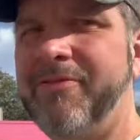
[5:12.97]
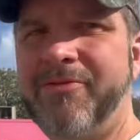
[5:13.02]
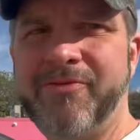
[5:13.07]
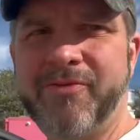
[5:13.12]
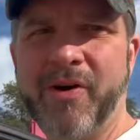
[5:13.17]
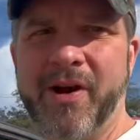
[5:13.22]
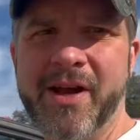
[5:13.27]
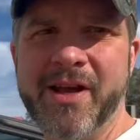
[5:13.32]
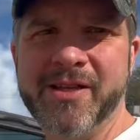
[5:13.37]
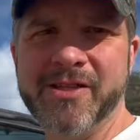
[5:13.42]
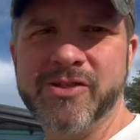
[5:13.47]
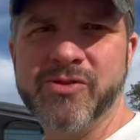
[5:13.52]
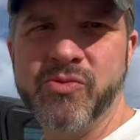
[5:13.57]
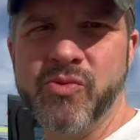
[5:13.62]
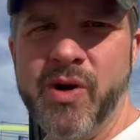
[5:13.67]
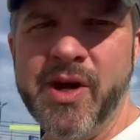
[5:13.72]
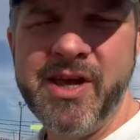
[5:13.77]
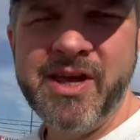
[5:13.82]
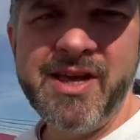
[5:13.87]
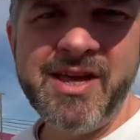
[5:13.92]
friends,
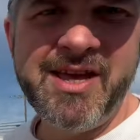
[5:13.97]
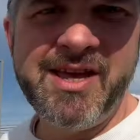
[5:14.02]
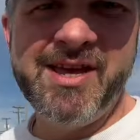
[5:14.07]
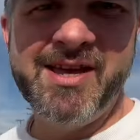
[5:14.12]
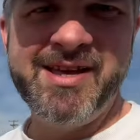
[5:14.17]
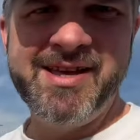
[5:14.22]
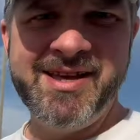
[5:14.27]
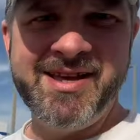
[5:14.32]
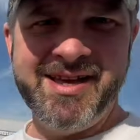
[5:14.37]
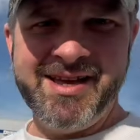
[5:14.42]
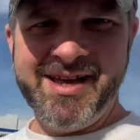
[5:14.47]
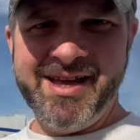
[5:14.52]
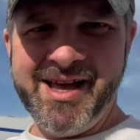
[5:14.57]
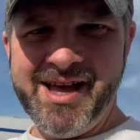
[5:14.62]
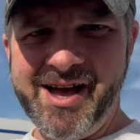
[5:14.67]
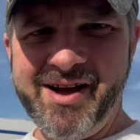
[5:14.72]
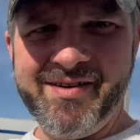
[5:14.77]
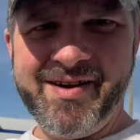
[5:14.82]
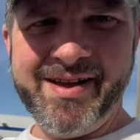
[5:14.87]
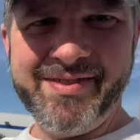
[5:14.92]
we
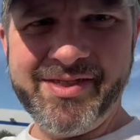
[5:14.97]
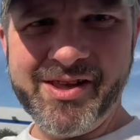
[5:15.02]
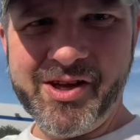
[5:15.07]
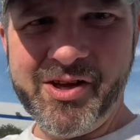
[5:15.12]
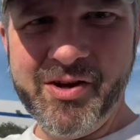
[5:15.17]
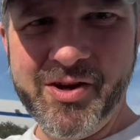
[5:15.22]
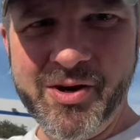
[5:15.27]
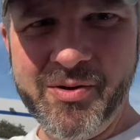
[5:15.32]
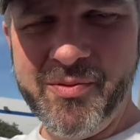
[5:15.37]
are at the goodie